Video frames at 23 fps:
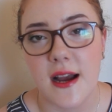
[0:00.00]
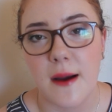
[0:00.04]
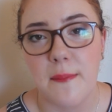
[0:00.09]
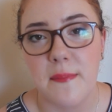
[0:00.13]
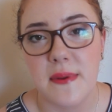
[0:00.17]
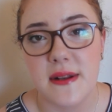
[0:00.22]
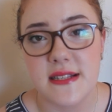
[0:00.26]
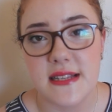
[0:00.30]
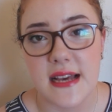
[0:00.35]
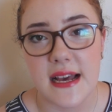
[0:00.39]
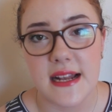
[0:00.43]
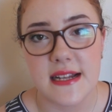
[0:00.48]
Up
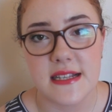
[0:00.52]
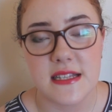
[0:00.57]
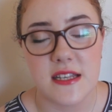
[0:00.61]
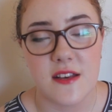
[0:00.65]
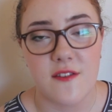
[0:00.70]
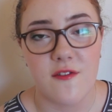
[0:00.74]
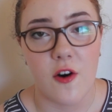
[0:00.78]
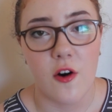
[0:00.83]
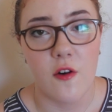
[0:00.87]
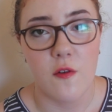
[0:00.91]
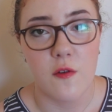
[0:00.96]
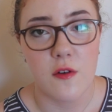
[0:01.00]

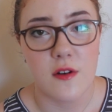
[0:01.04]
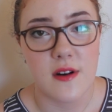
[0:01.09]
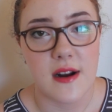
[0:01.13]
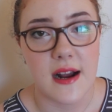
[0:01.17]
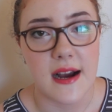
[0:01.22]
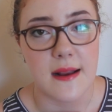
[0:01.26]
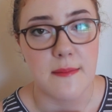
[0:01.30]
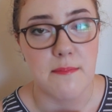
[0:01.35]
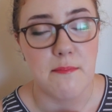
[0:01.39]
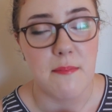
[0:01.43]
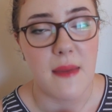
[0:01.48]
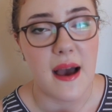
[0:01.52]
Intensive
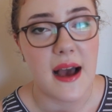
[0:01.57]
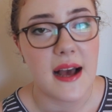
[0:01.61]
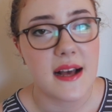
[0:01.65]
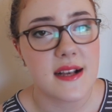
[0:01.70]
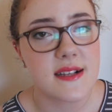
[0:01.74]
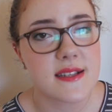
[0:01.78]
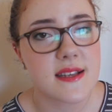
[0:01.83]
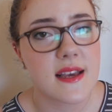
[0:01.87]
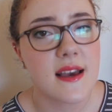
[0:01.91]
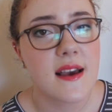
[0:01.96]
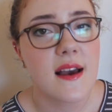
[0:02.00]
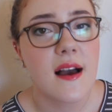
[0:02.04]
Overnight
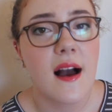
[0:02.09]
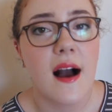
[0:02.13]
Mask.